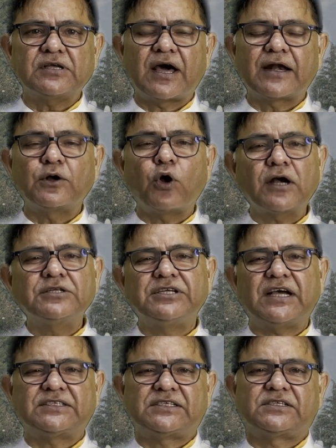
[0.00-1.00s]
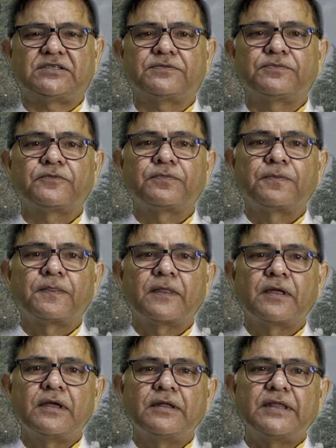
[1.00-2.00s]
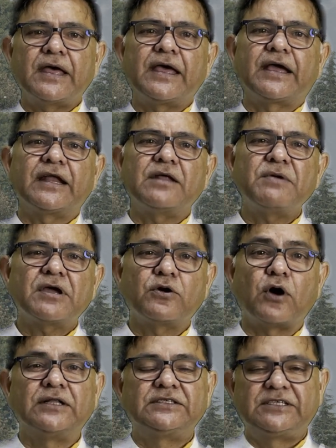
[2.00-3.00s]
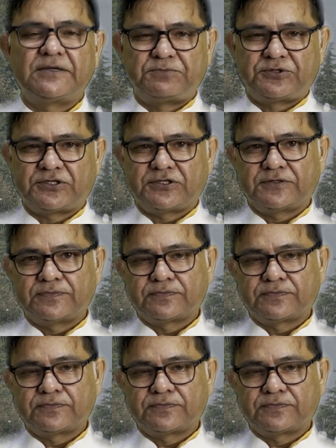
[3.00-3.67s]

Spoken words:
are not just the academic concepts,